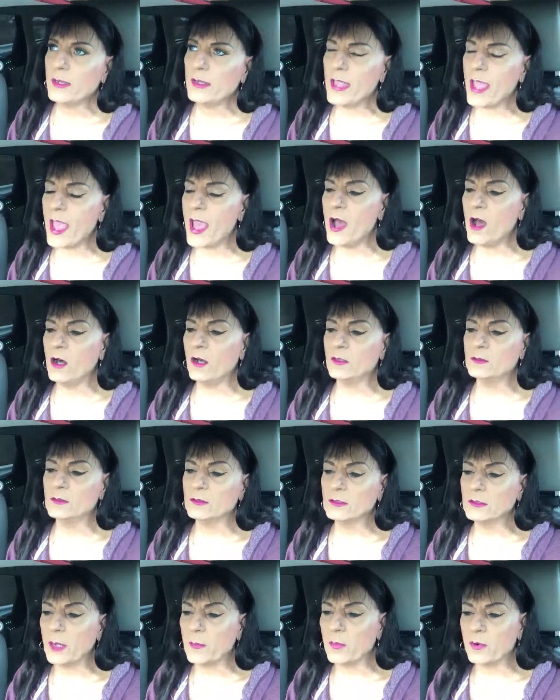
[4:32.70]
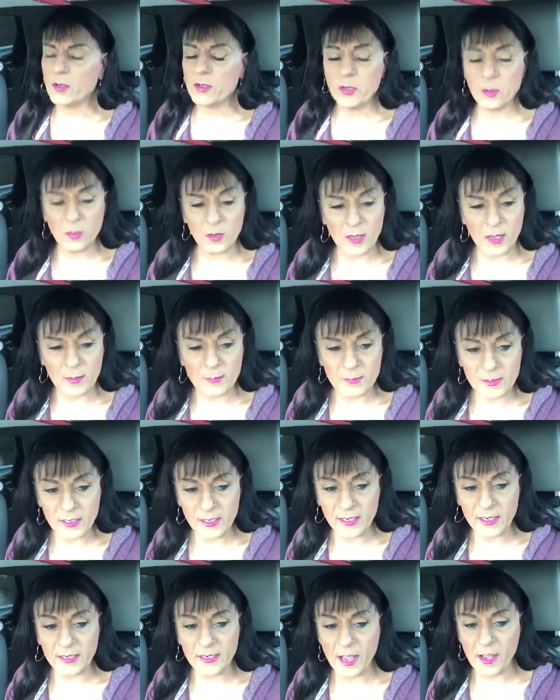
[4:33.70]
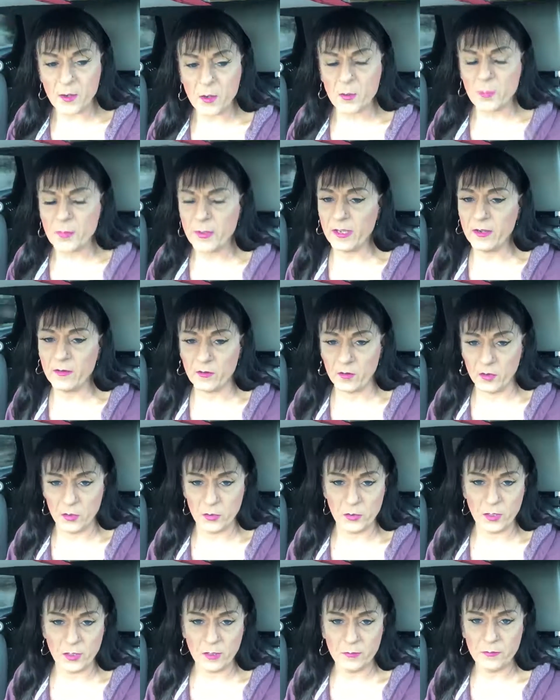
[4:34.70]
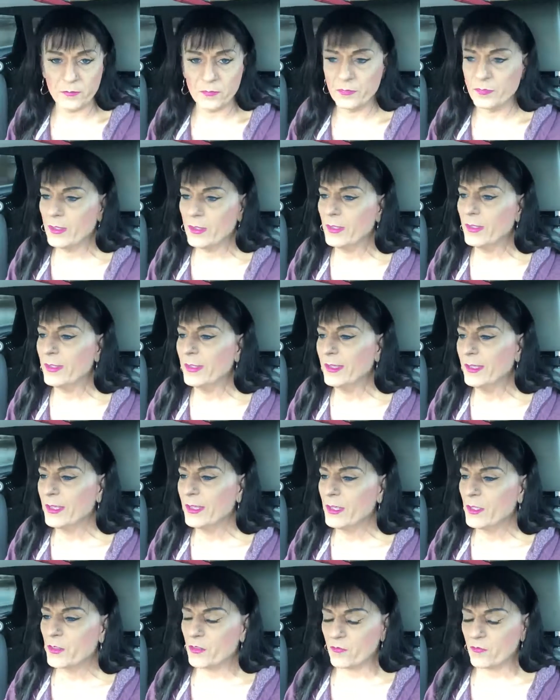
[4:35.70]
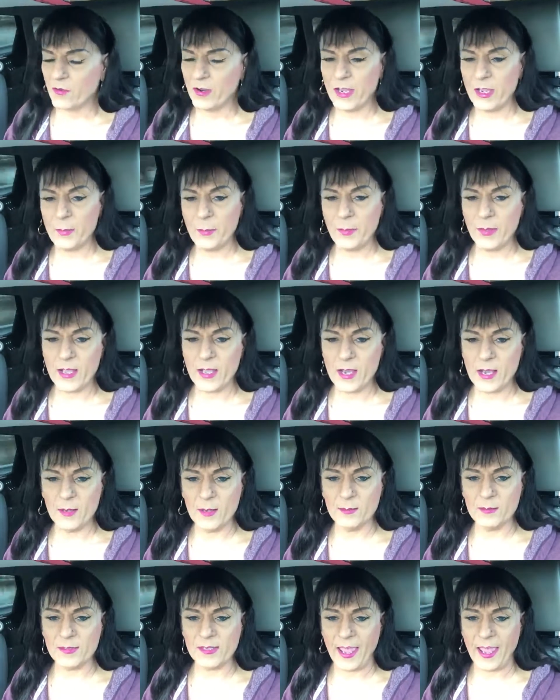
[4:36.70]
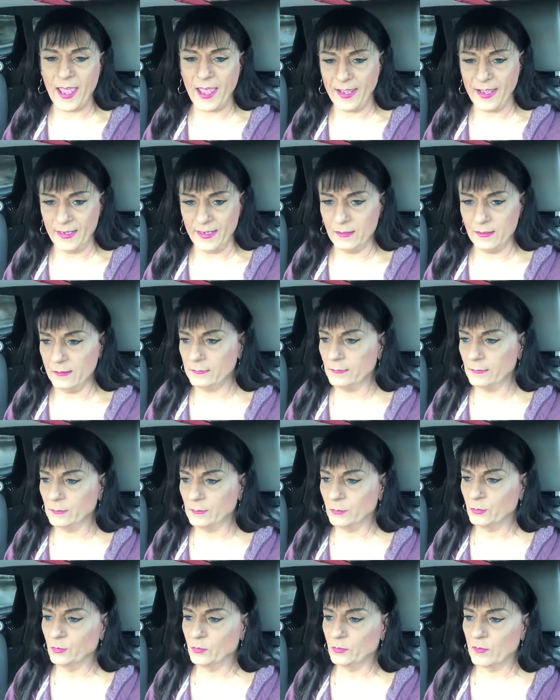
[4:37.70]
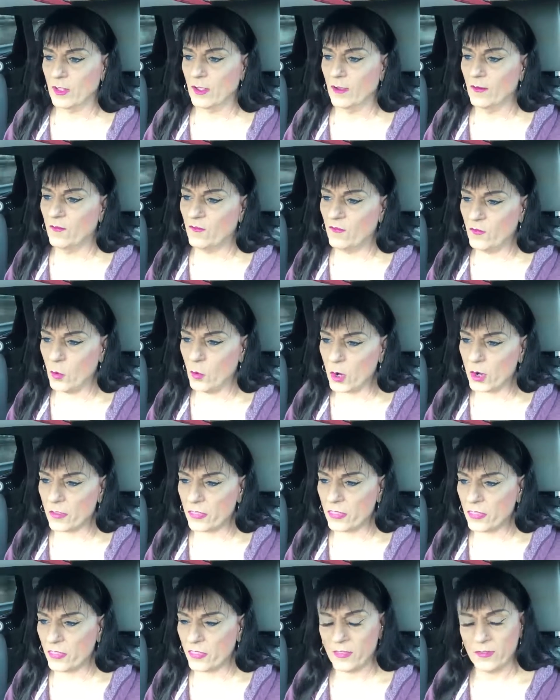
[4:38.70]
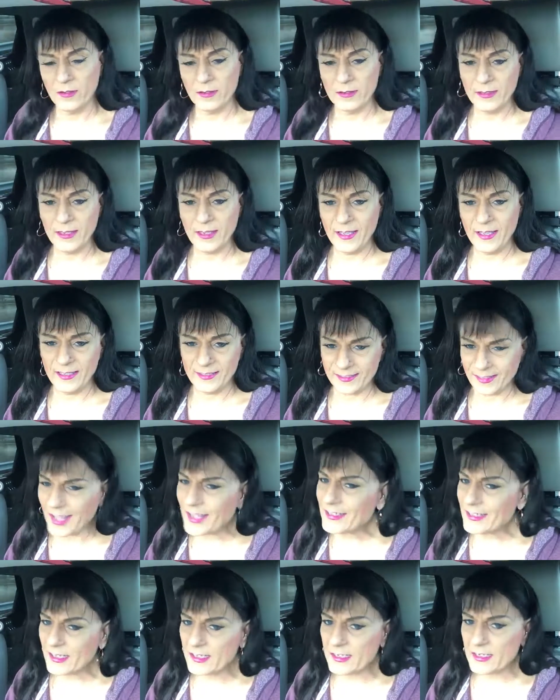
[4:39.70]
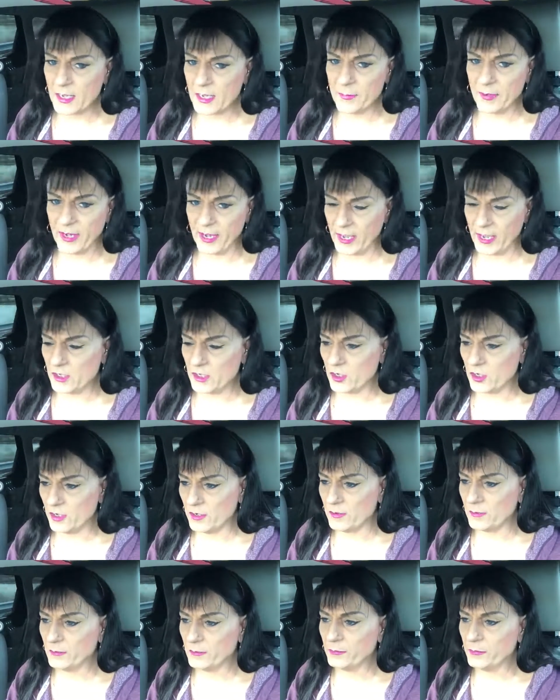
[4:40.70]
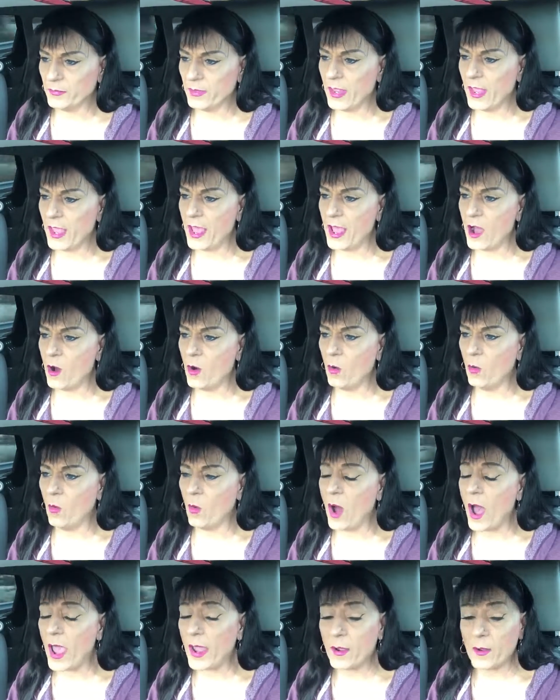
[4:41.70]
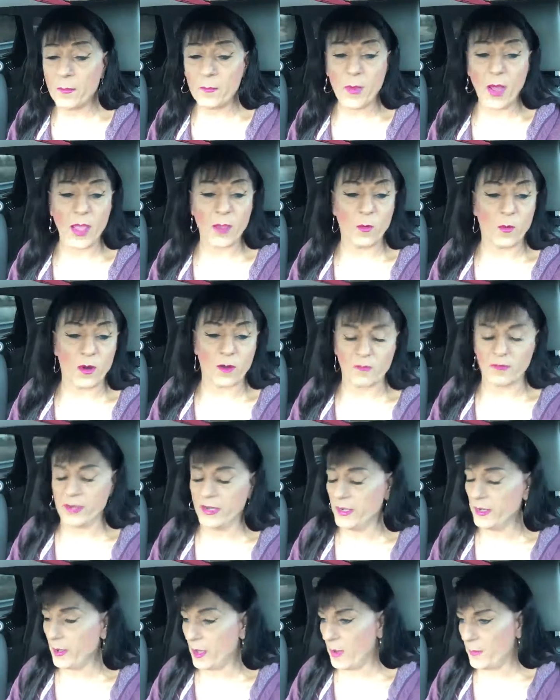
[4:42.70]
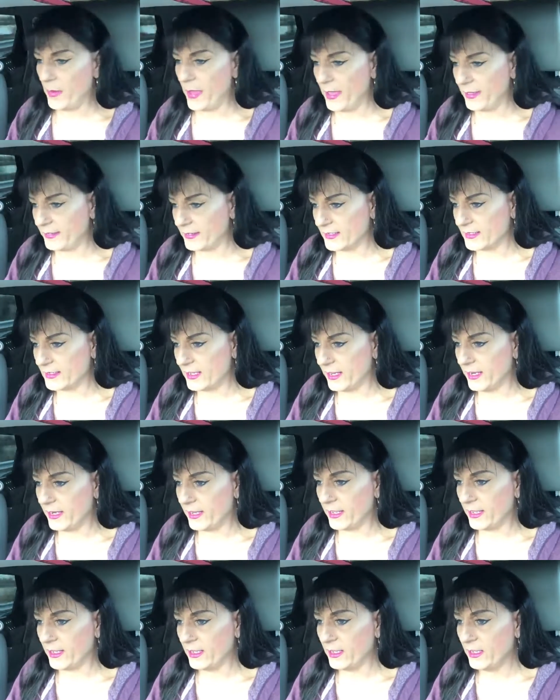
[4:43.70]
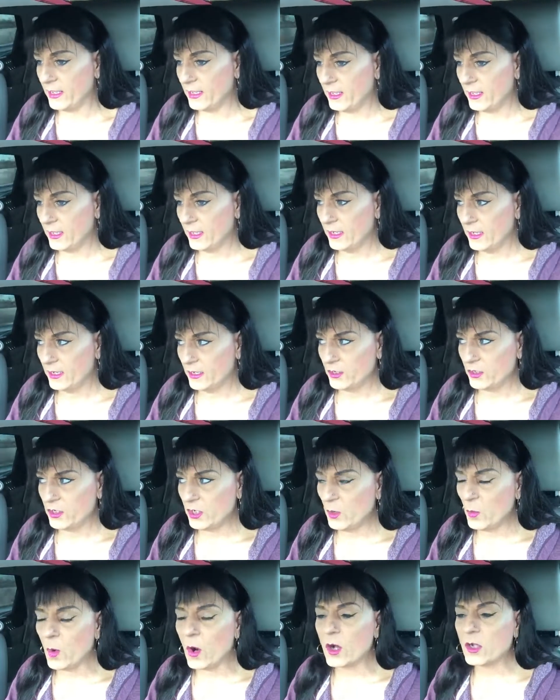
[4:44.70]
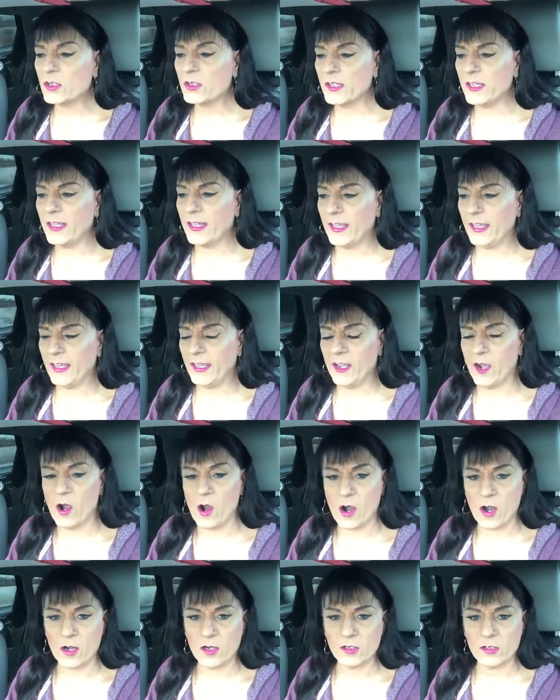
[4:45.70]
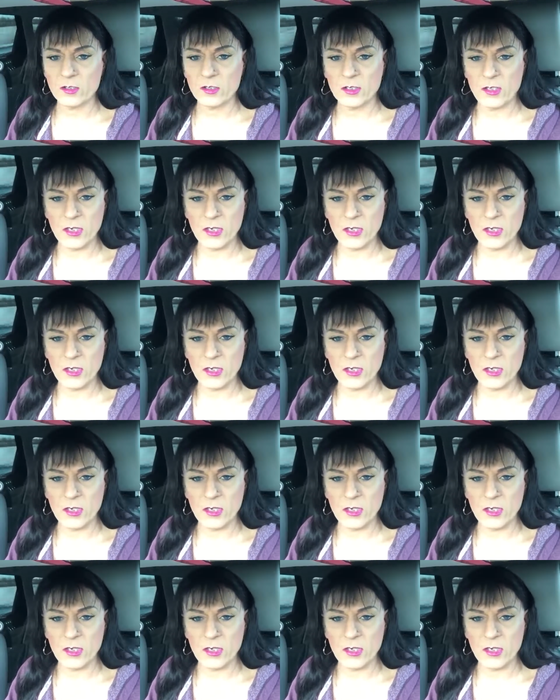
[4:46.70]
Now, number 2 comes in. Now you're being rude. 3 becomes hate. 4th, that's intimidation. Now, why am I worried about this lady? She works in the ER.